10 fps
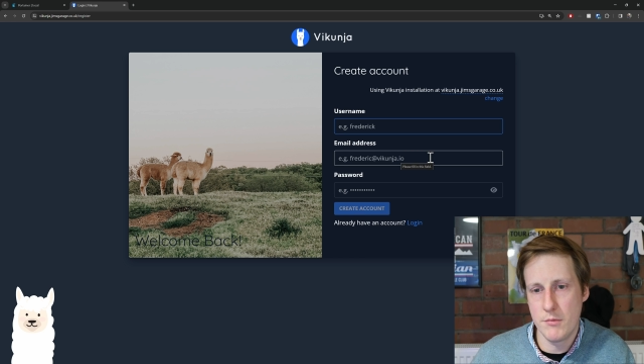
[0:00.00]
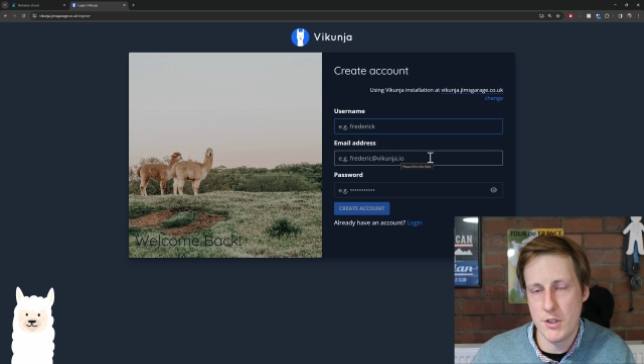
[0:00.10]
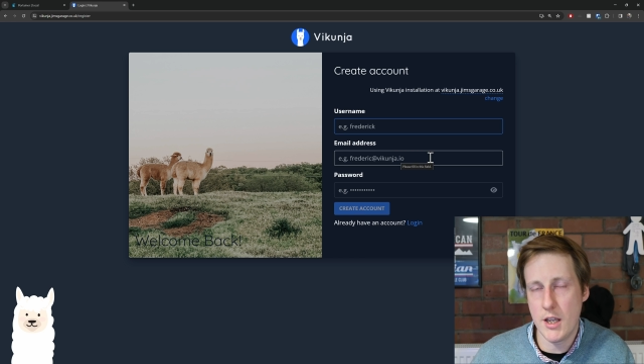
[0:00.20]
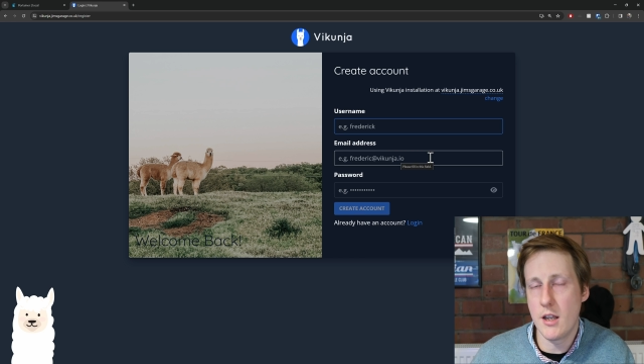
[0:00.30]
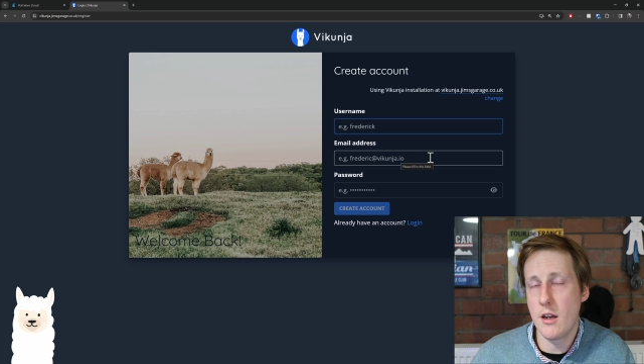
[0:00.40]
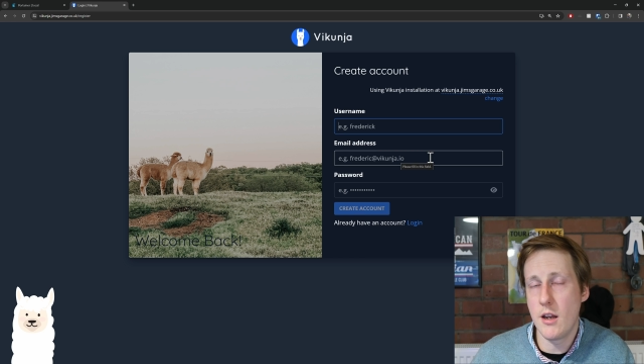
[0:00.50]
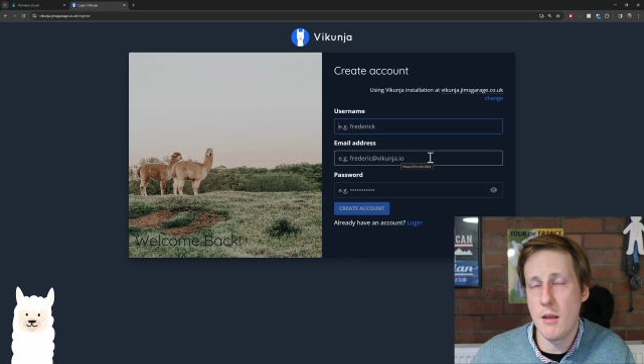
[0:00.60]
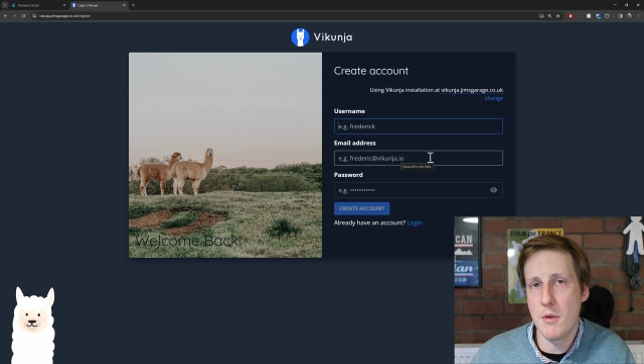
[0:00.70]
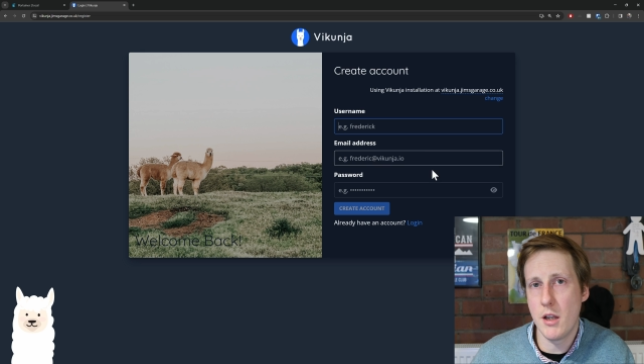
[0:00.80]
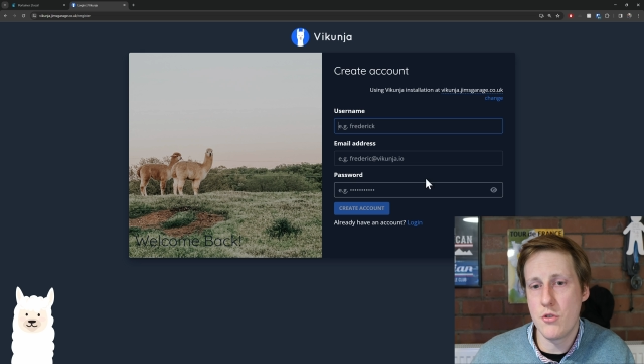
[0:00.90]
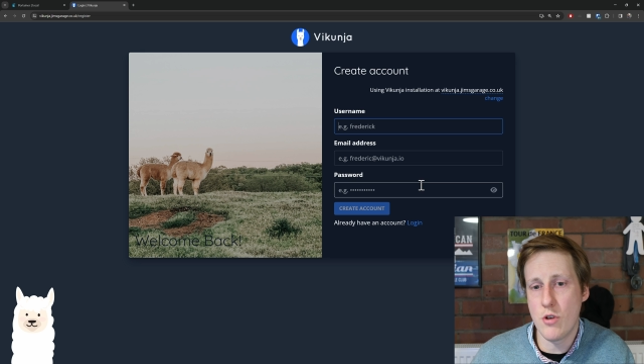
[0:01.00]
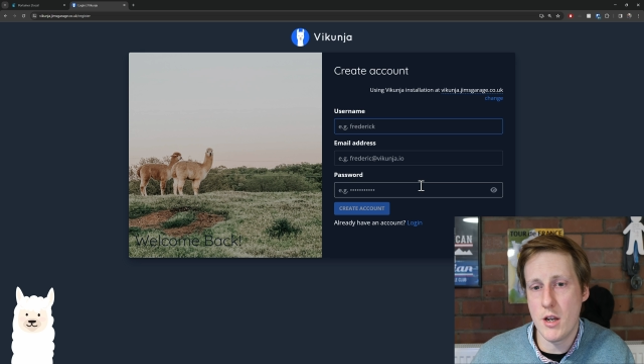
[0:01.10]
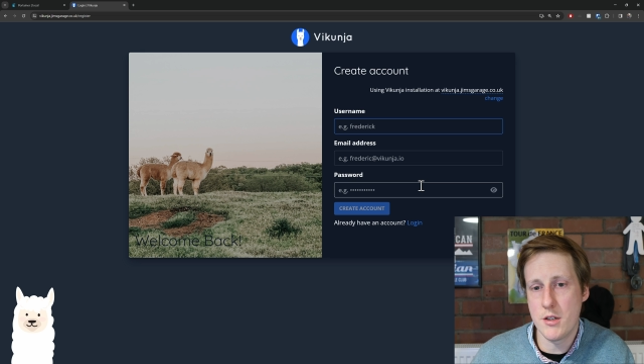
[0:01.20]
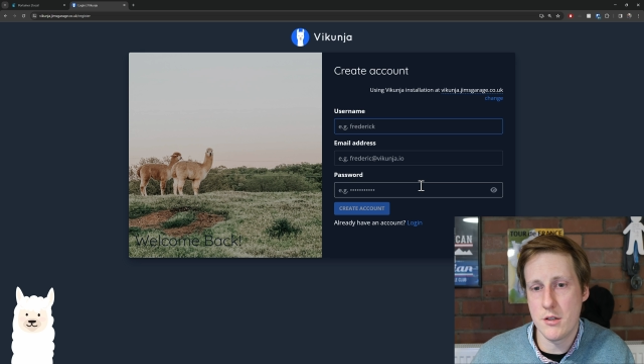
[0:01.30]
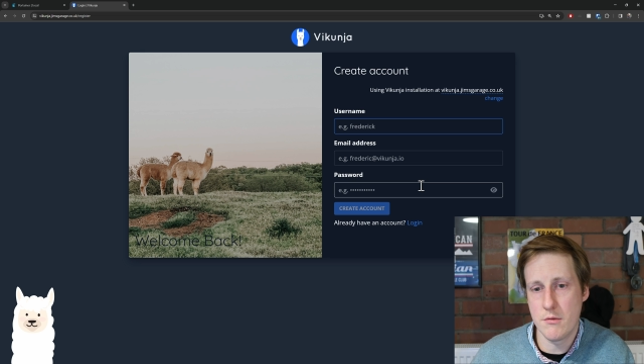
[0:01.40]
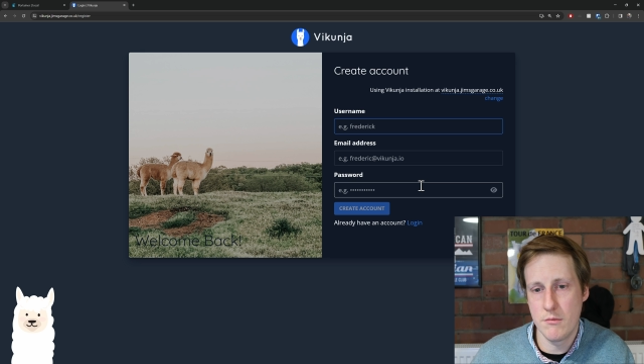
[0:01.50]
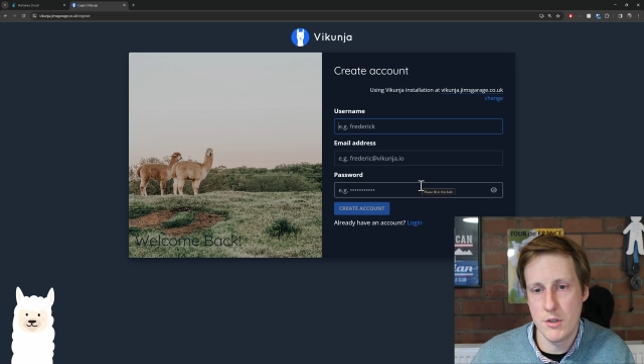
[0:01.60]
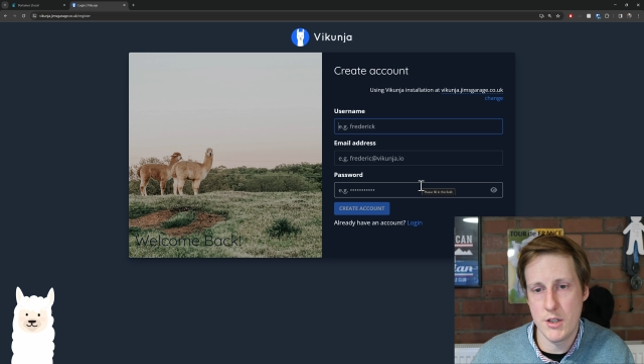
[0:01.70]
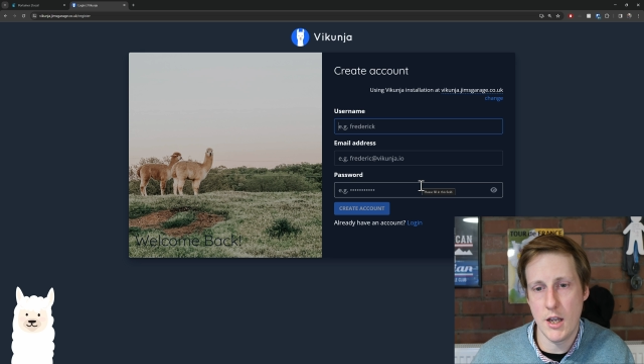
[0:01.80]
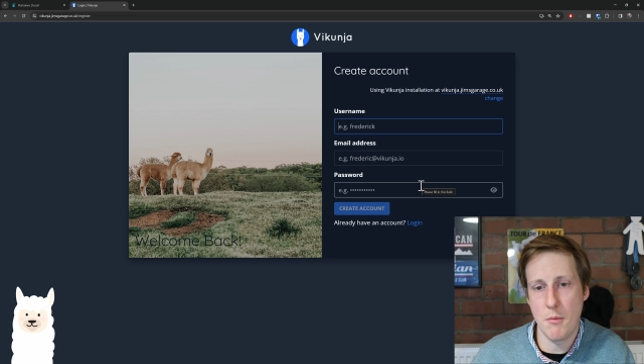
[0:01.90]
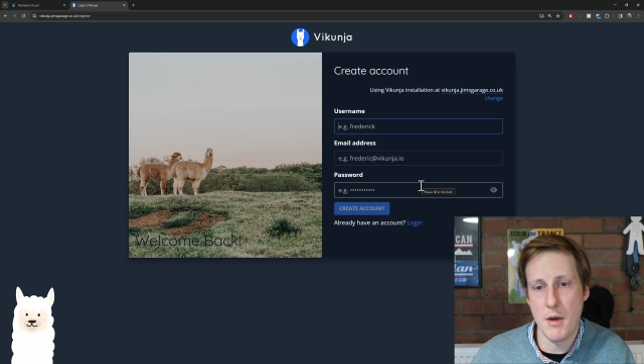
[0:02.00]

stick in an email address, stick a